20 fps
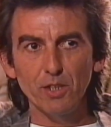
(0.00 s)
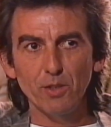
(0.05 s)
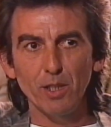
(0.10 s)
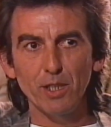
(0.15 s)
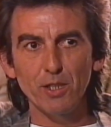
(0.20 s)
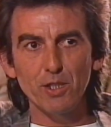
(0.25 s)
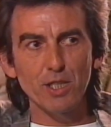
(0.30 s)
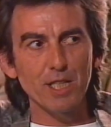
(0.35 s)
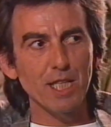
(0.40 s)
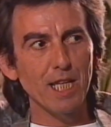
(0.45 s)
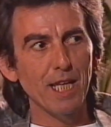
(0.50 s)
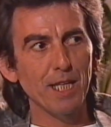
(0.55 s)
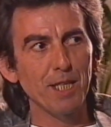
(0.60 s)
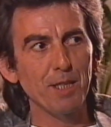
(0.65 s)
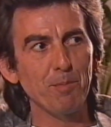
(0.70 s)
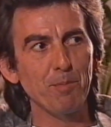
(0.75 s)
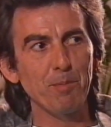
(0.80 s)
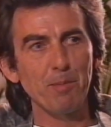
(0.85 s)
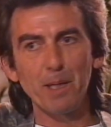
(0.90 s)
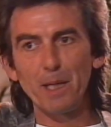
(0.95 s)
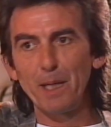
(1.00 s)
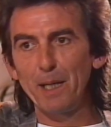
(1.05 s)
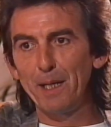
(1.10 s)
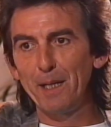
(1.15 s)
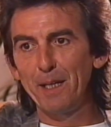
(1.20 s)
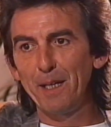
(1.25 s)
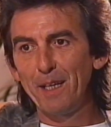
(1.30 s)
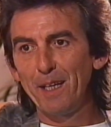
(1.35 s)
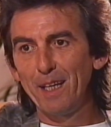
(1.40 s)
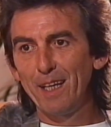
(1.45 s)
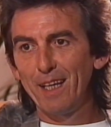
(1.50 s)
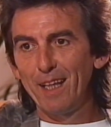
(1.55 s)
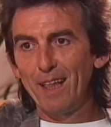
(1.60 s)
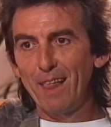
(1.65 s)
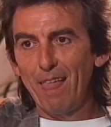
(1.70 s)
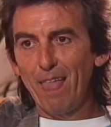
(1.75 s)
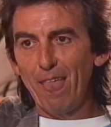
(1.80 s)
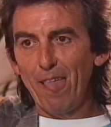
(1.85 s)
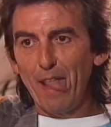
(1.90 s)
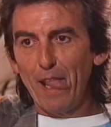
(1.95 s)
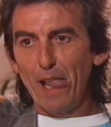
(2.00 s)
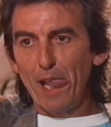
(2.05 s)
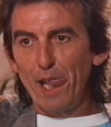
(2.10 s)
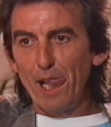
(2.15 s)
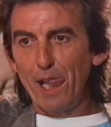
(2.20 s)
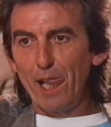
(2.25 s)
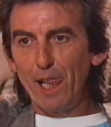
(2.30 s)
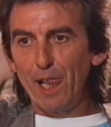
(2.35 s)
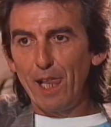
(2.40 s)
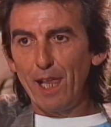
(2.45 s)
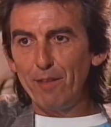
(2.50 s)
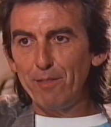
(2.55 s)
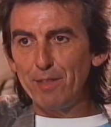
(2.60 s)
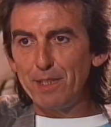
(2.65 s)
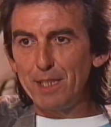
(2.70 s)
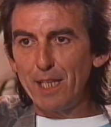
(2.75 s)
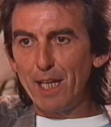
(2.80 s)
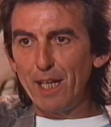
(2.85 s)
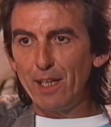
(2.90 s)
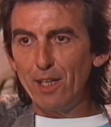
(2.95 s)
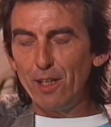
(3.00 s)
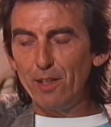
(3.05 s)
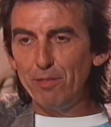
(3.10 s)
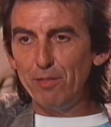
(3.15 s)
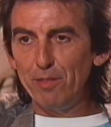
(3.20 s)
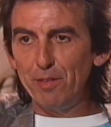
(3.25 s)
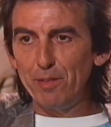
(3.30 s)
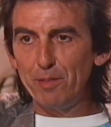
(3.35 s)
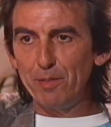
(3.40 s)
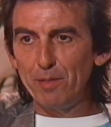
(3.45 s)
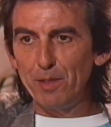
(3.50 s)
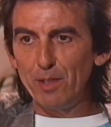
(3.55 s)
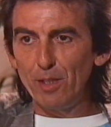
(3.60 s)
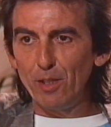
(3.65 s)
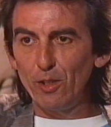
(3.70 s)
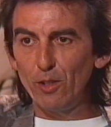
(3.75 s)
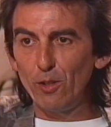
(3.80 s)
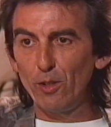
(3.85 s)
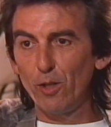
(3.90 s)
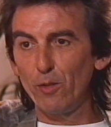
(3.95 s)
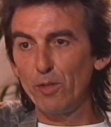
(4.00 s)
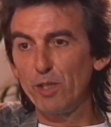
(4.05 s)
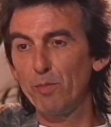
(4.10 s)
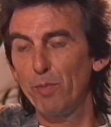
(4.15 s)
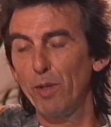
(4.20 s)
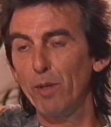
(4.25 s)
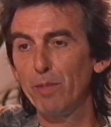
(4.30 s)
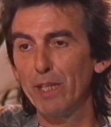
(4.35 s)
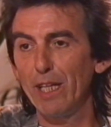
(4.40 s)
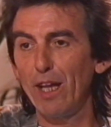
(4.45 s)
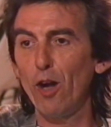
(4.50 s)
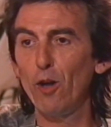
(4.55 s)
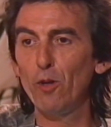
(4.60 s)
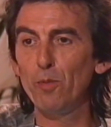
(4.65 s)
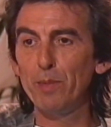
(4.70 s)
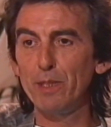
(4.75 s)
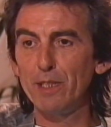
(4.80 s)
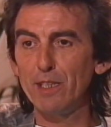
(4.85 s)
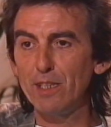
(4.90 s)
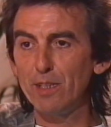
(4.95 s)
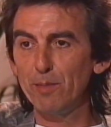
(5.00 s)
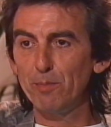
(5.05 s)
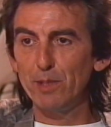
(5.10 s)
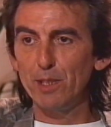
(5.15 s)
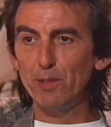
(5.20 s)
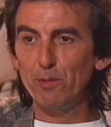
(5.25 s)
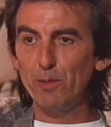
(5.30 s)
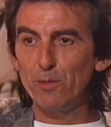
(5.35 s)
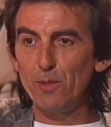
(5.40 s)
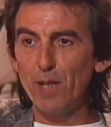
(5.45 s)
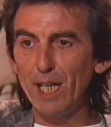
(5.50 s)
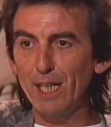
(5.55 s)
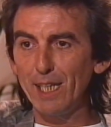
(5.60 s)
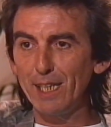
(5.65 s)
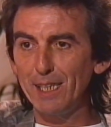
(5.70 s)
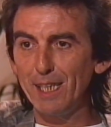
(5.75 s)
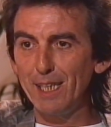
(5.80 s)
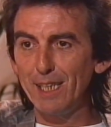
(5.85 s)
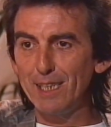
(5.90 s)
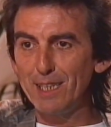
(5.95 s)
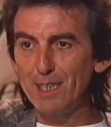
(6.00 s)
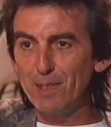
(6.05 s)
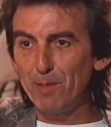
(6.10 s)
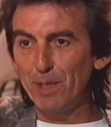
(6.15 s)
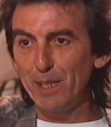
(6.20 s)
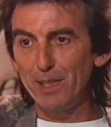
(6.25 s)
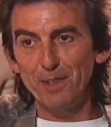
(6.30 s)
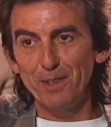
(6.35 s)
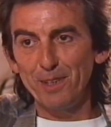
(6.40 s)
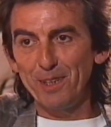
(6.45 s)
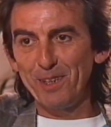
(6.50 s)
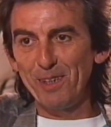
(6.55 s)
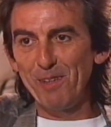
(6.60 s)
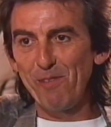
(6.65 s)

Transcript: So I just let him have his day off. Right. Although he's probably hoping somebody would recognise him, I don't